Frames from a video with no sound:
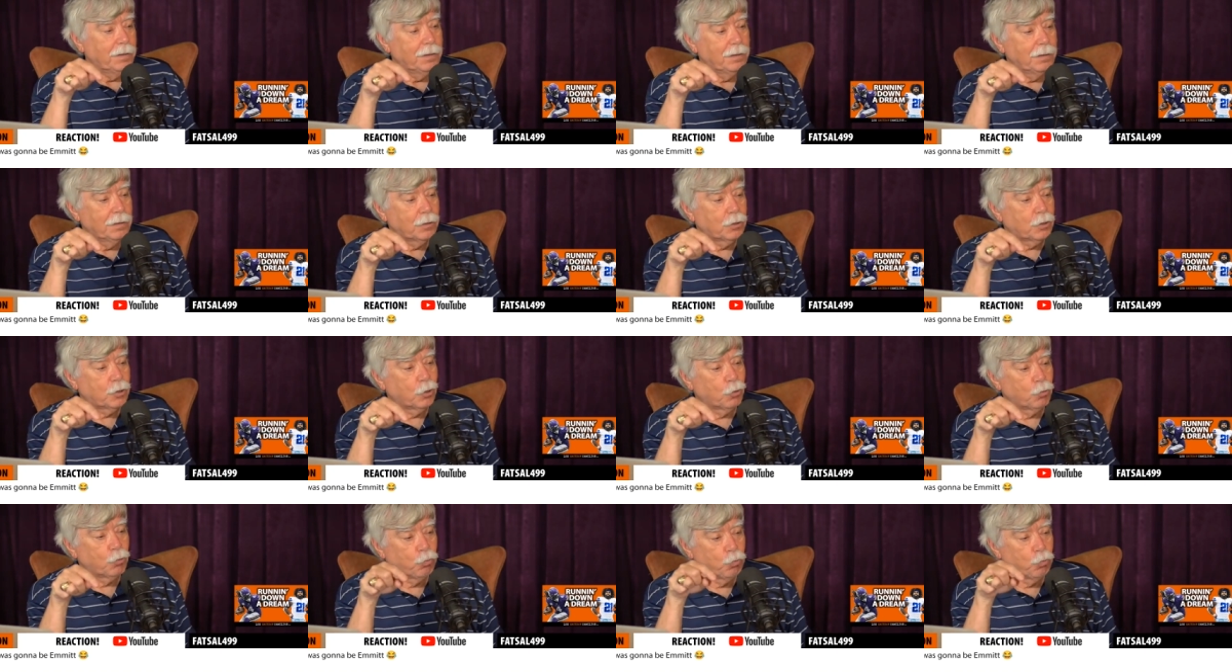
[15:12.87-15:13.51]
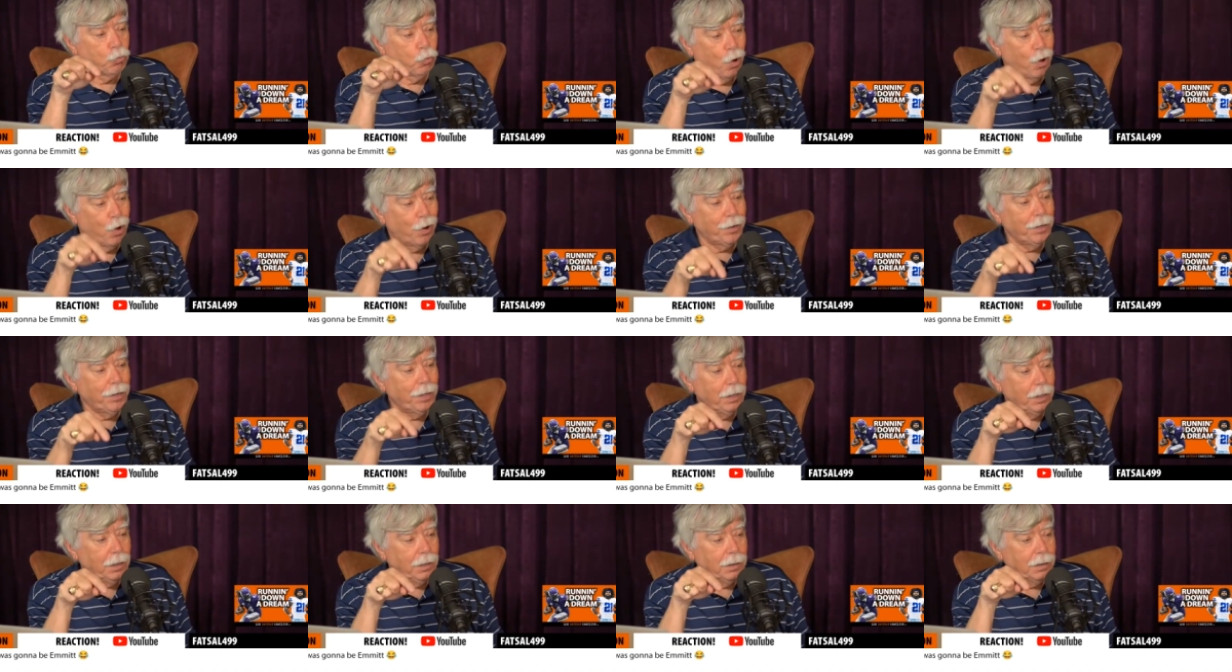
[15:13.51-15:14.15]
to
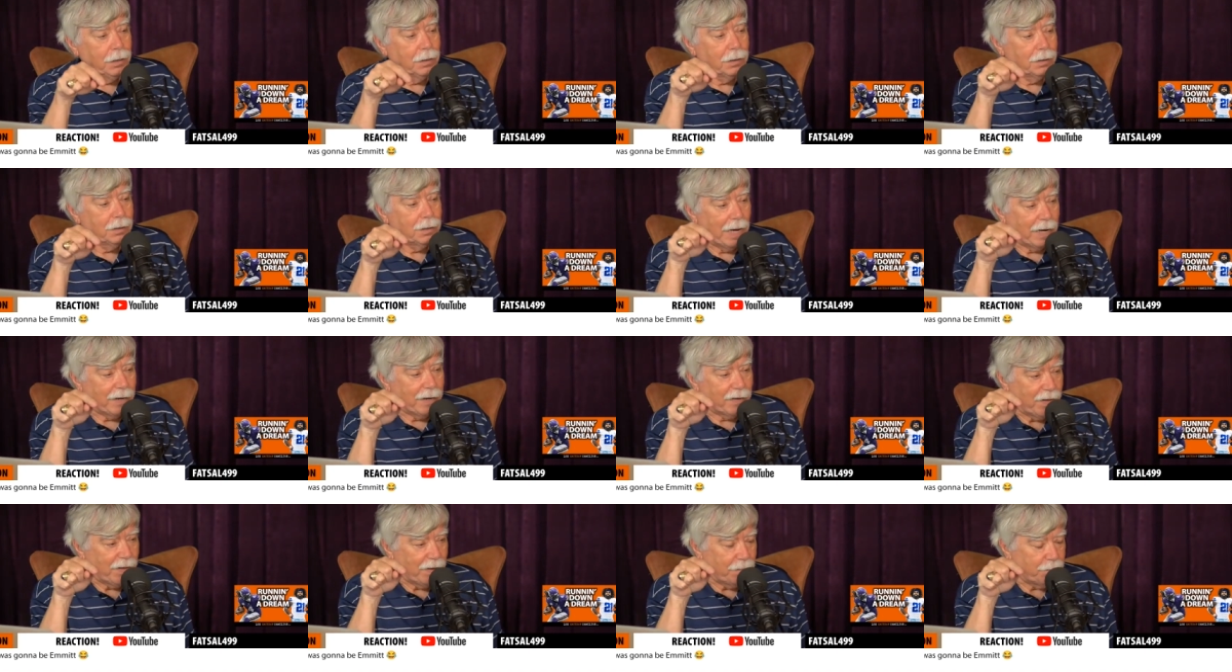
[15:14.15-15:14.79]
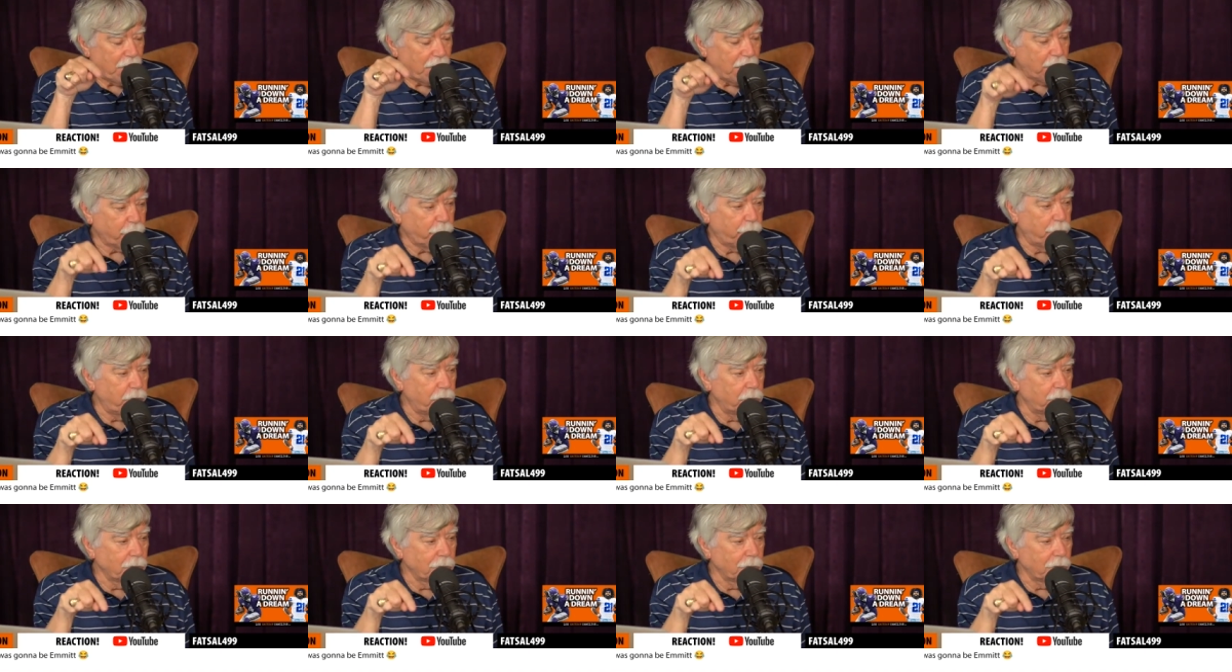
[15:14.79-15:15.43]
run out of that
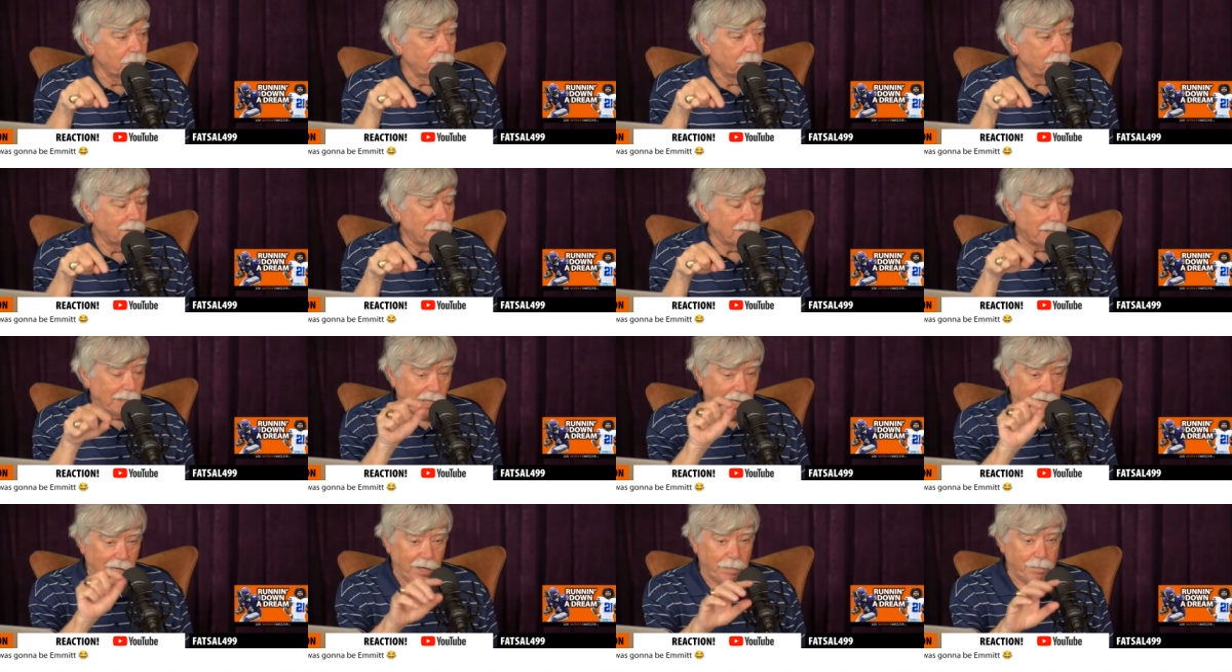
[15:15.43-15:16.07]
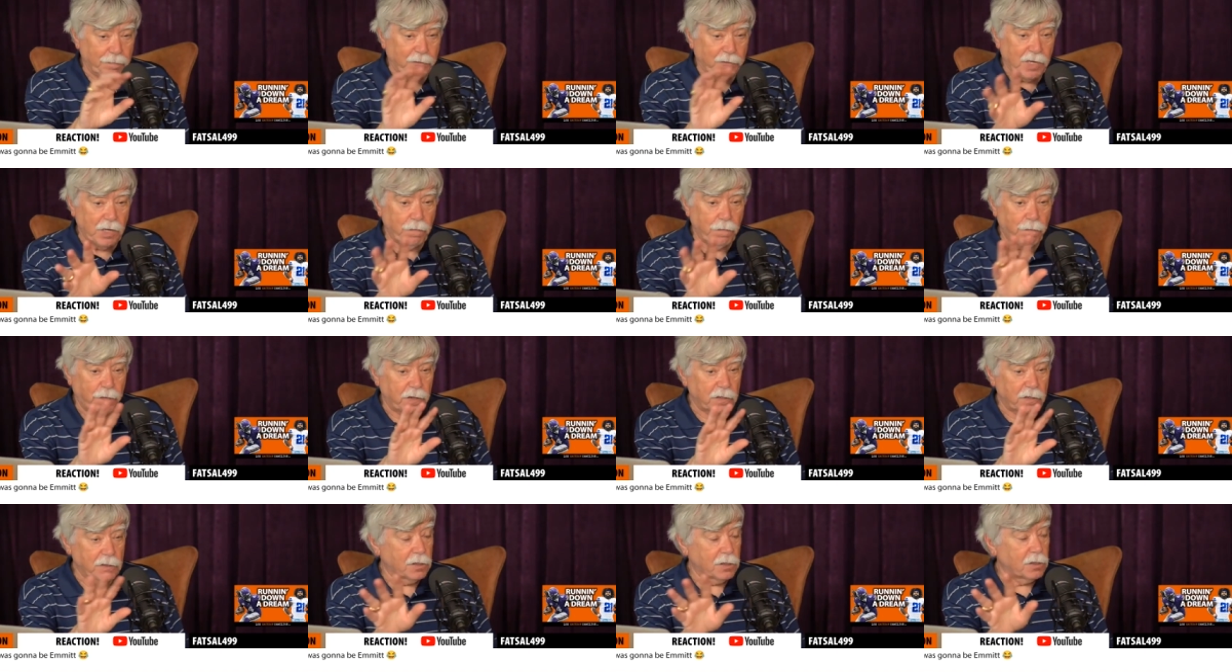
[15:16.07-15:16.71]
backfield, to keep
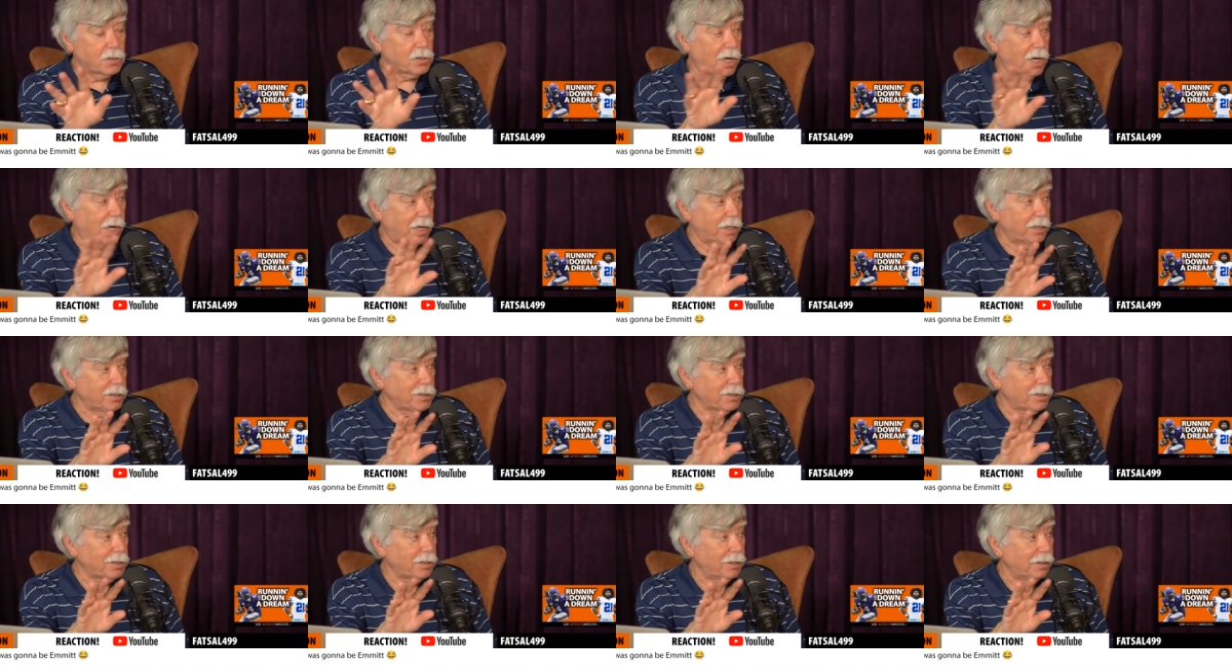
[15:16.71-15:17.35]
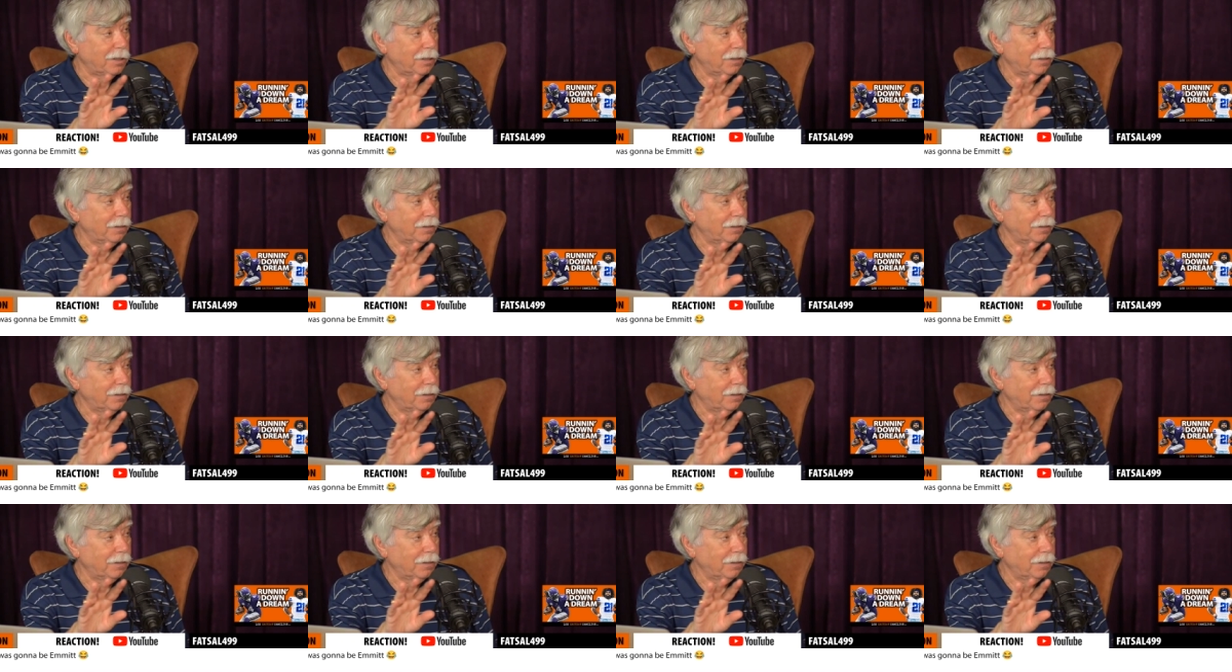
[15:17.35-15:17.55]
defenses honest,